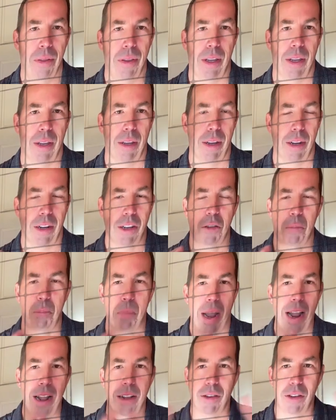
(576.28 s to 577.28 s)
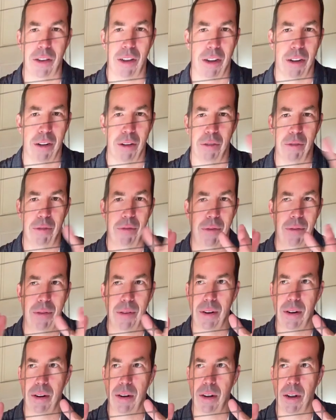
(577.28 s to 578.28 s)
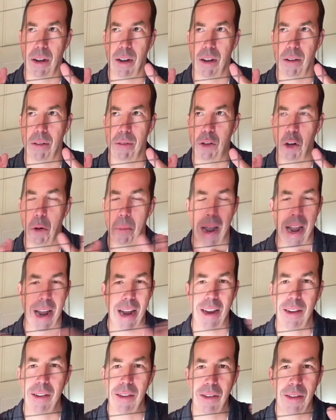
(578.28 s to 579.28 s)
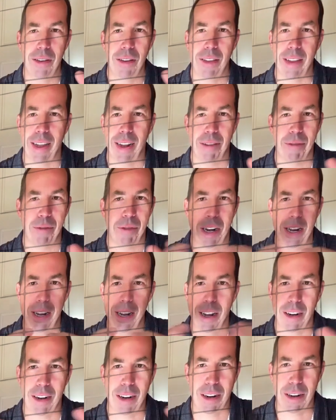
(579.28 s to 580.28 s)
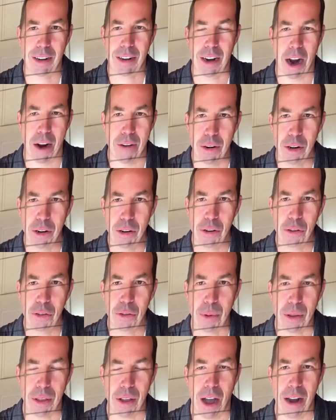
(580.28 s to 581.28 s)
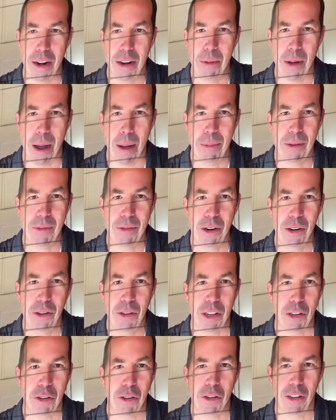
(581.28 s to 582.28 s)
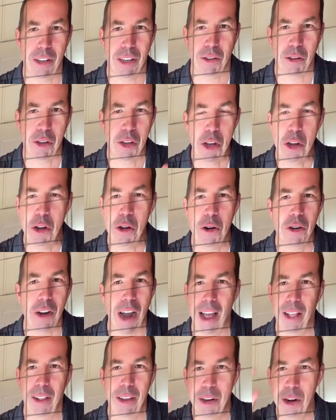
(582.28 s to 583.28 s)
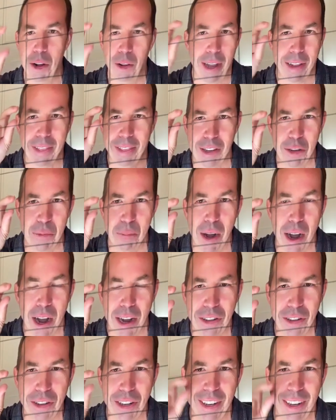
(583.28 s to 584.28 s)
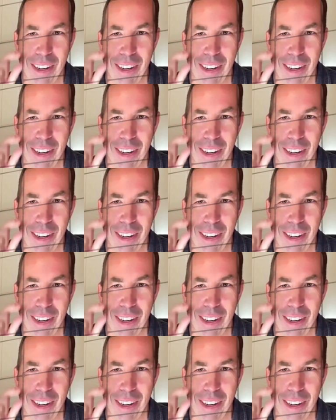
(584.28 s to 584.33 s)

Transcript: the expanse of of domains that NVIDIA covers with Omniverse is, is huge. I only know like this much,